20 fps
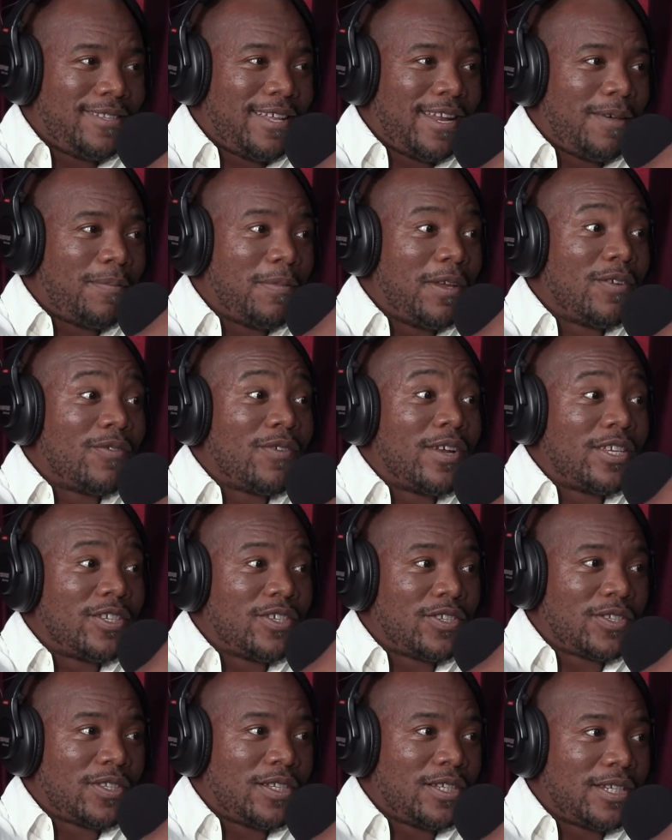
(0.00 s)
that are being
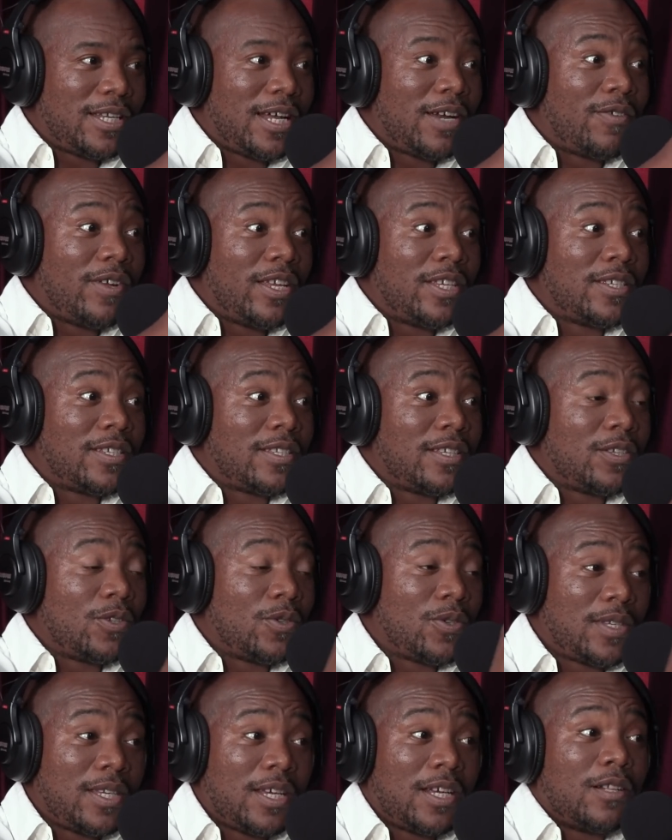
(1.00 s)
registered are registered
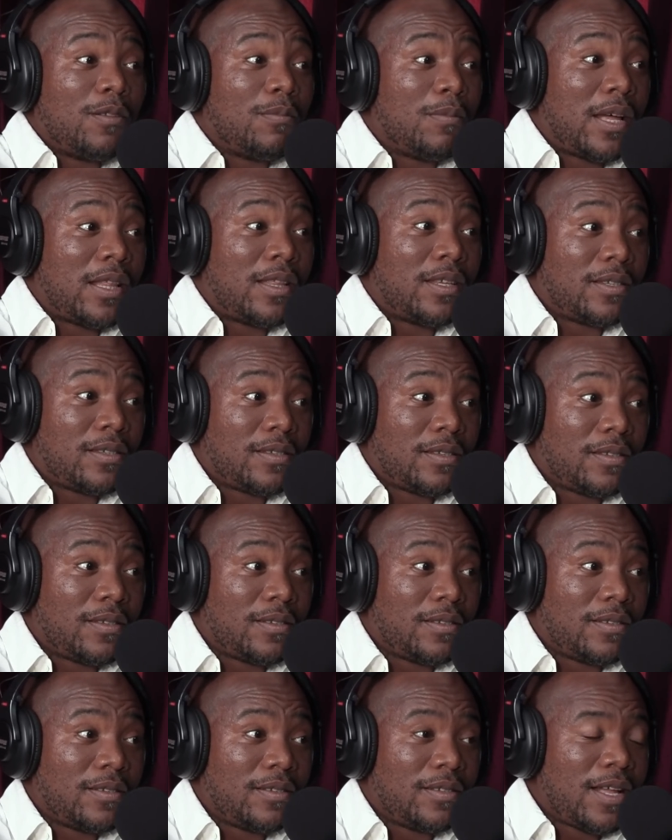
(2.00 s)
to single mothers.
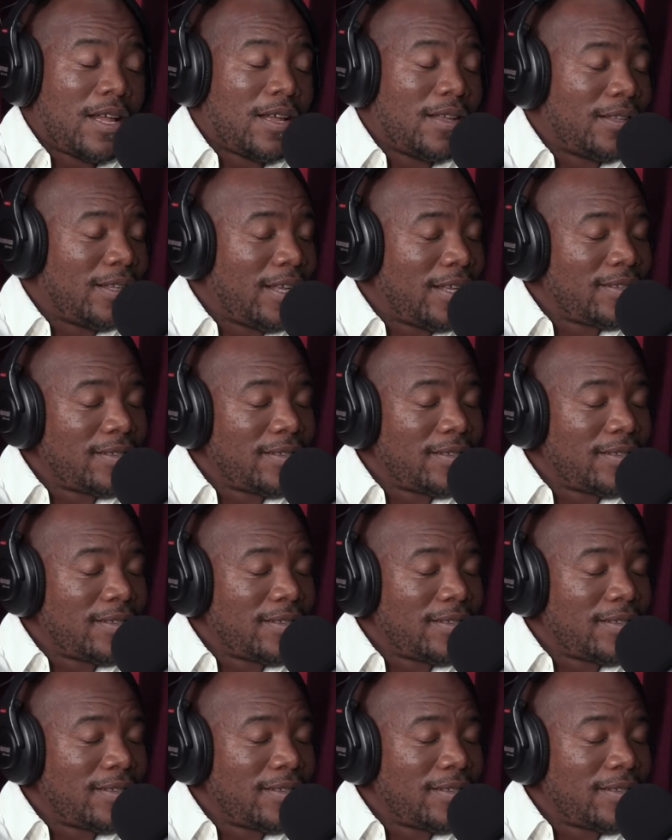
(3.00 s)
Now,